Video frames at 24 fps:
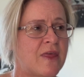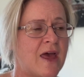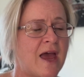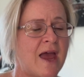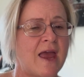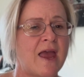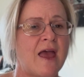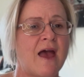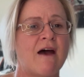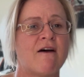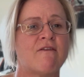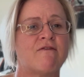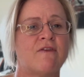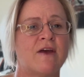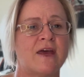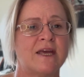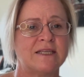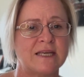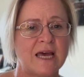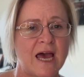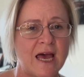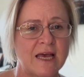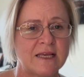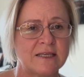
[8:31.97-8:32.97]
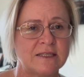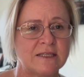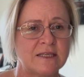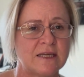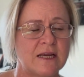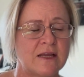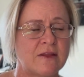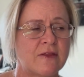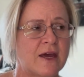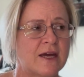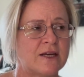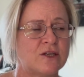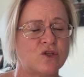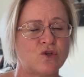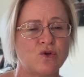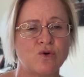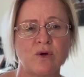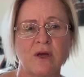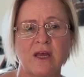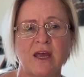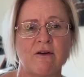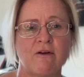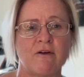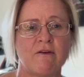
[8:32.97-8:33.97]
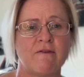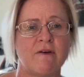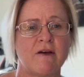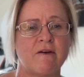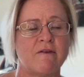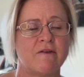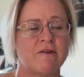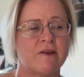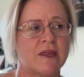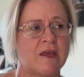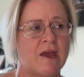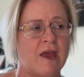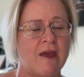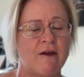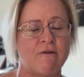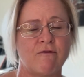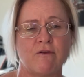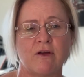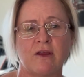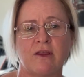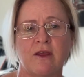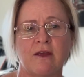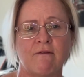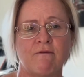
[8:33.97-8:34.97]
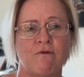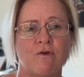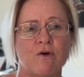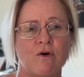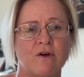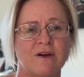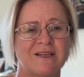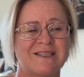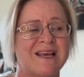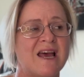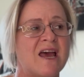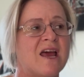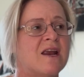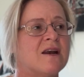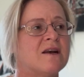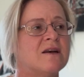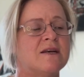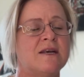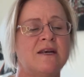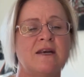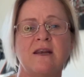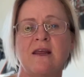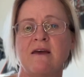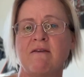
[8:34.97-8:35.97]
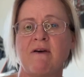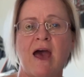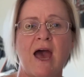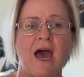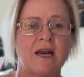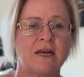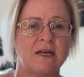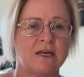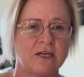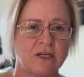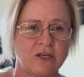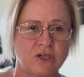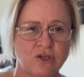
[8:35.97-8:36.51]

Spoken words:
they are fantastic. They took care of everything for us, never had an